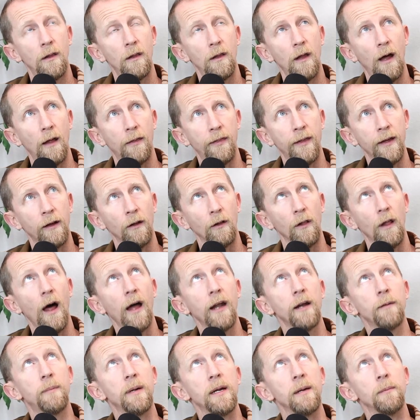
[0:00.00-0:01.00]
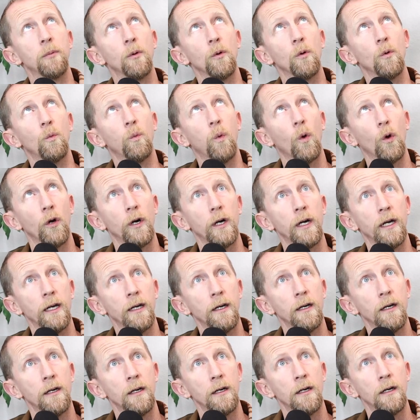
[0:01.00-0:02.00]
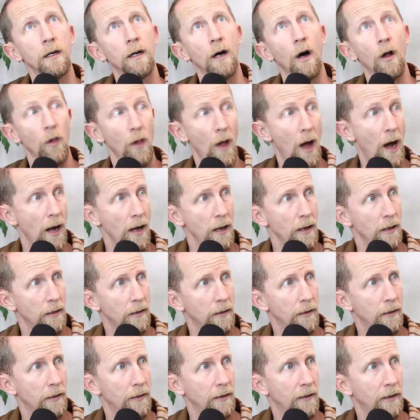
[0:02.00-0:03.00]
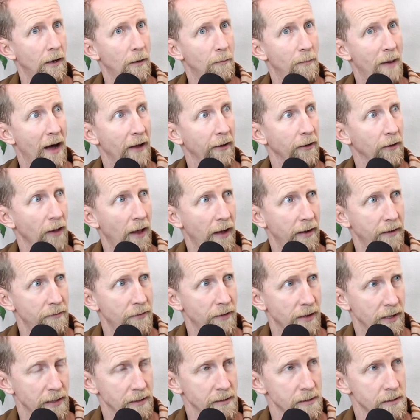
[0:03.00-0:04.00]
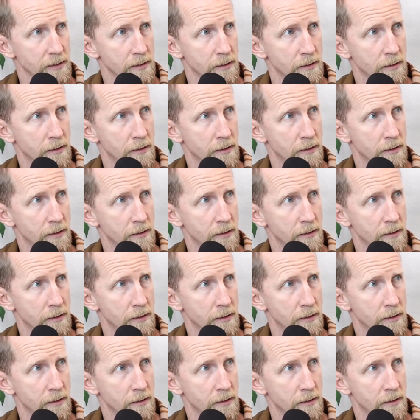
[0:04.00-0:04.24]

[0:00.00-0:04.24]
I think a lot of people worry a lot about a lot of things.